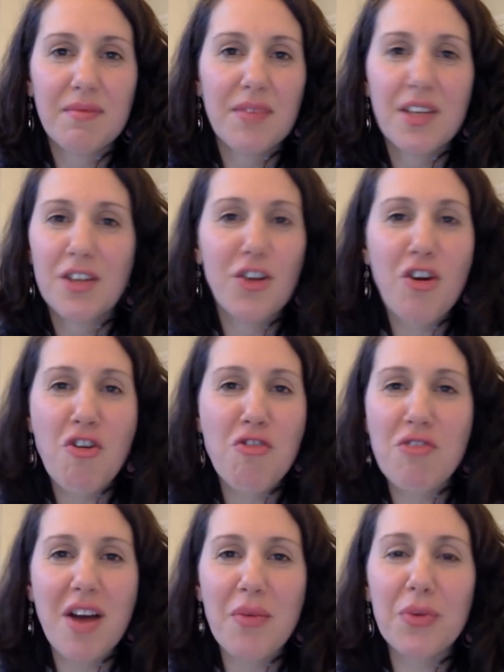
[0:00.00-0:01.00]
No,
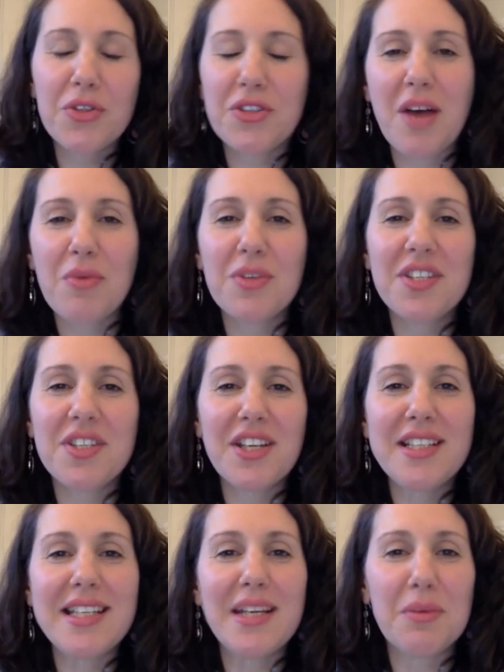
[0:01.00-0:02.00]
I was
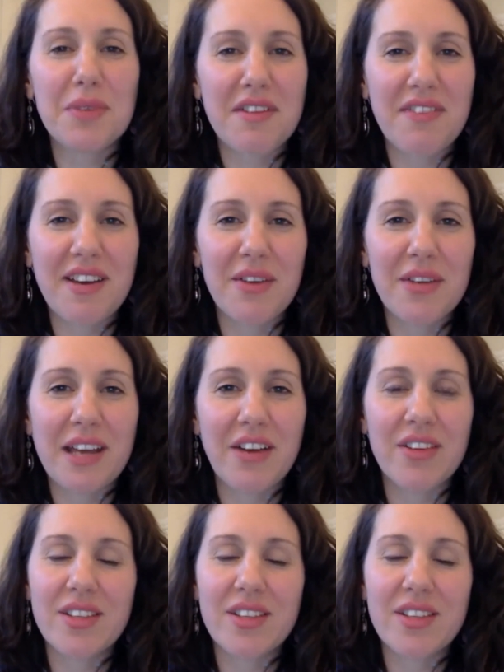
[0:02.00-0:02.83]
13 when I found out.